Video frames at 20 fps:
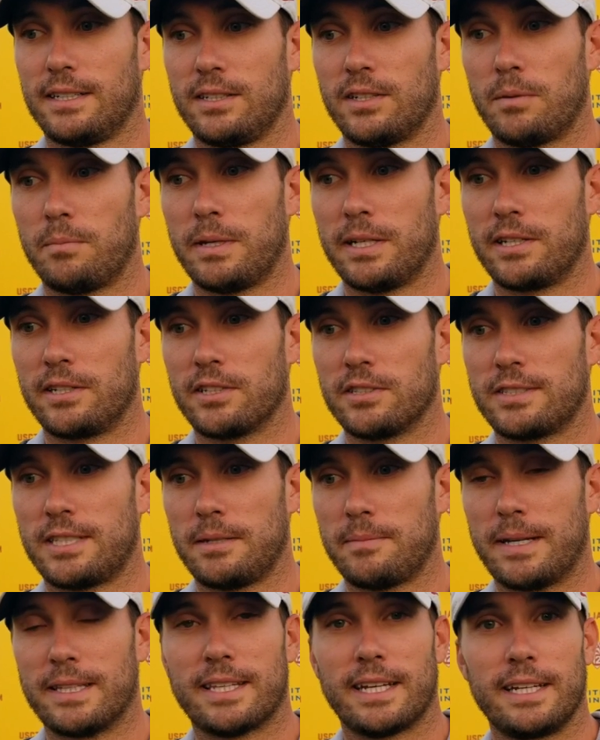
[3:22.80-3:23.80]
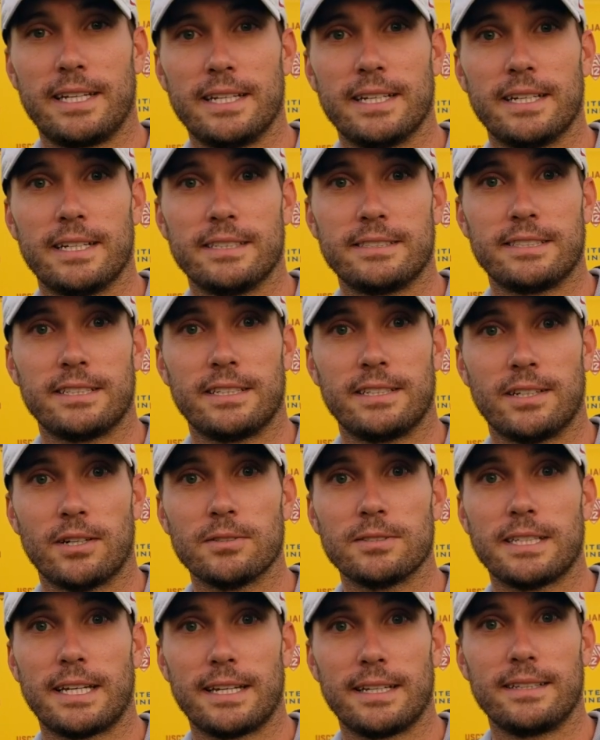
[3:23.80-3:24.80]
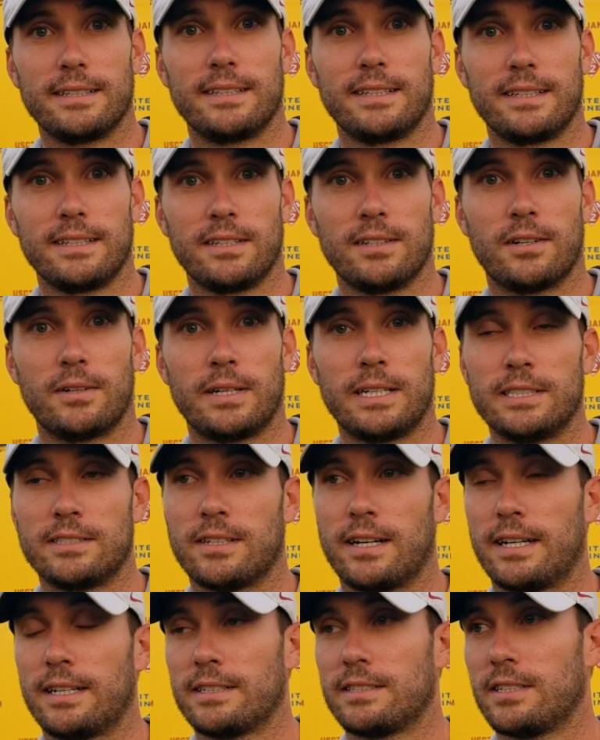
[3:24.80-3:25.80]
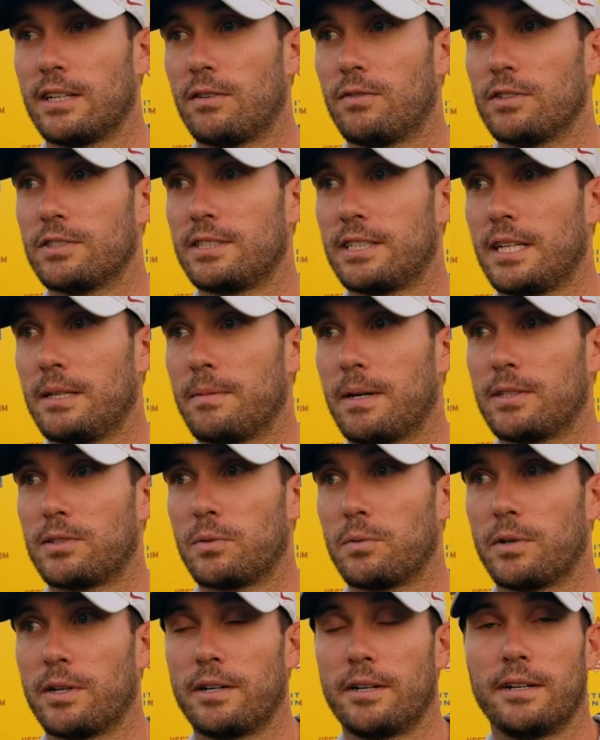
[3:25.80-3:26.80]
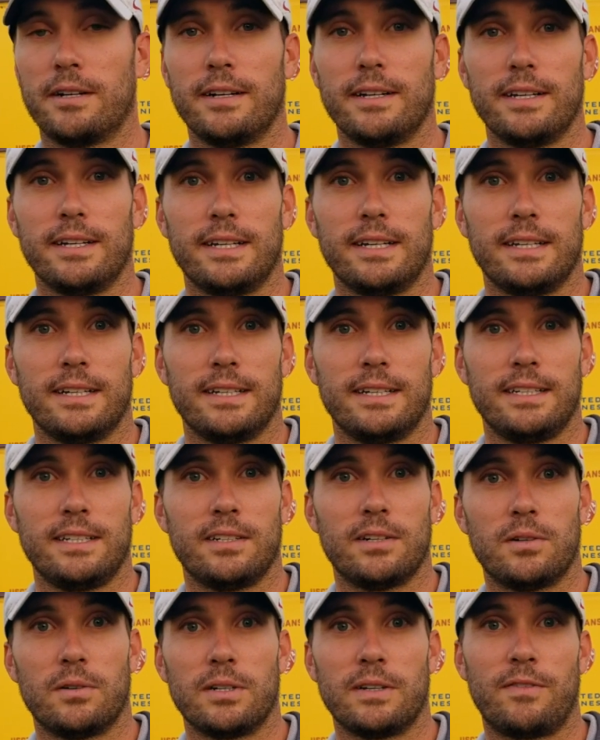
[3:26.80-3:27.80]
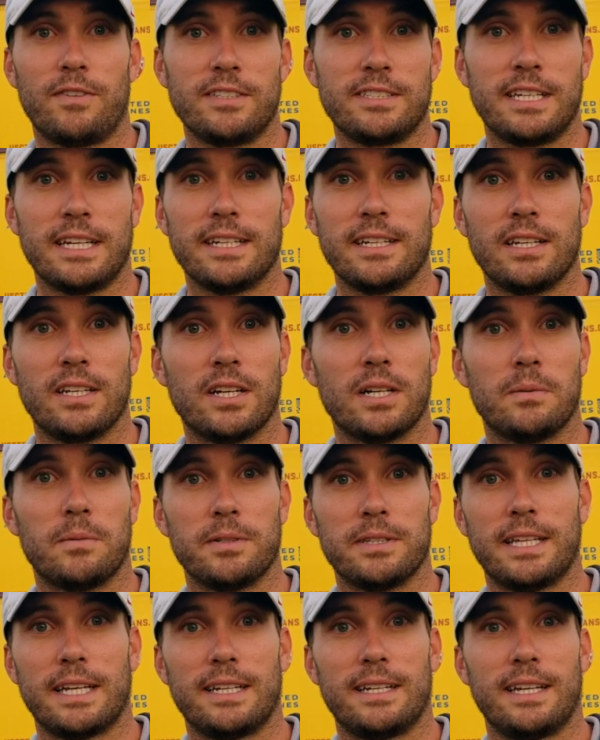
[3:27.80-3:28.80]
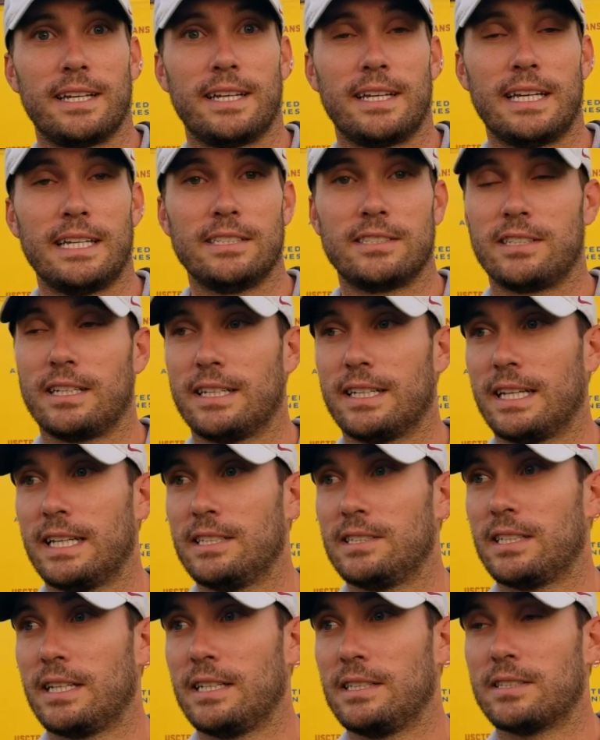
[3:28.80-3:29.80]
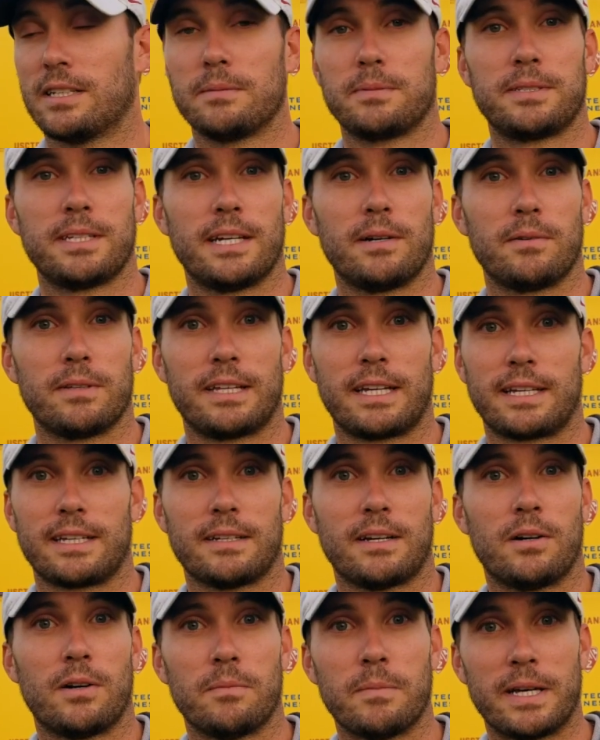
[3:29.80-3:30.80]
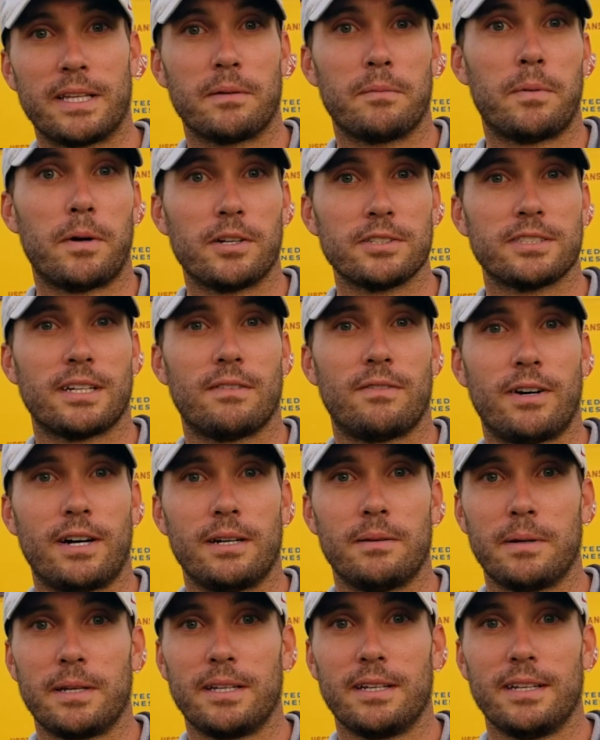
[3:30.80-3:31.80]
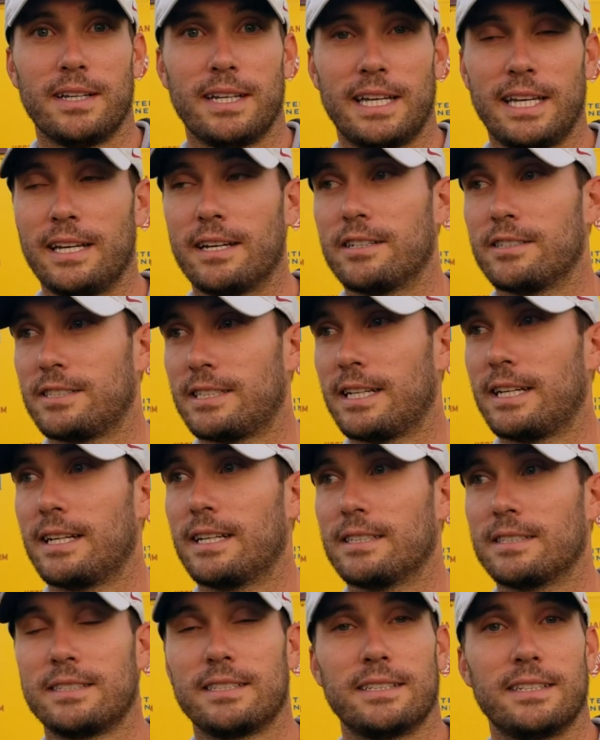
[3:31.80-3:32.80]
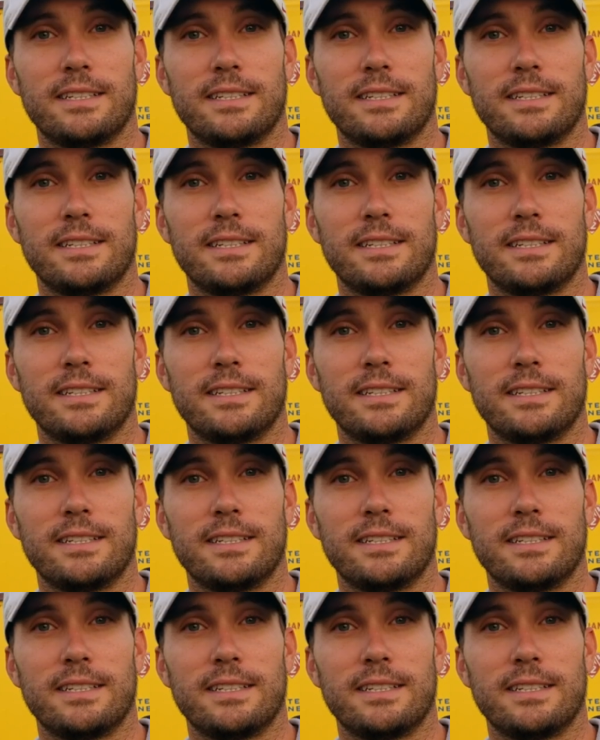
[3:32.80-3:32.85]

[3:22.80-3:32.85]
being a good teammate that he is, knows that. He's not a selfish teammate to where, if he's getting doubled that day, he's upset with like, oh man, the ball's not finding me. He understands,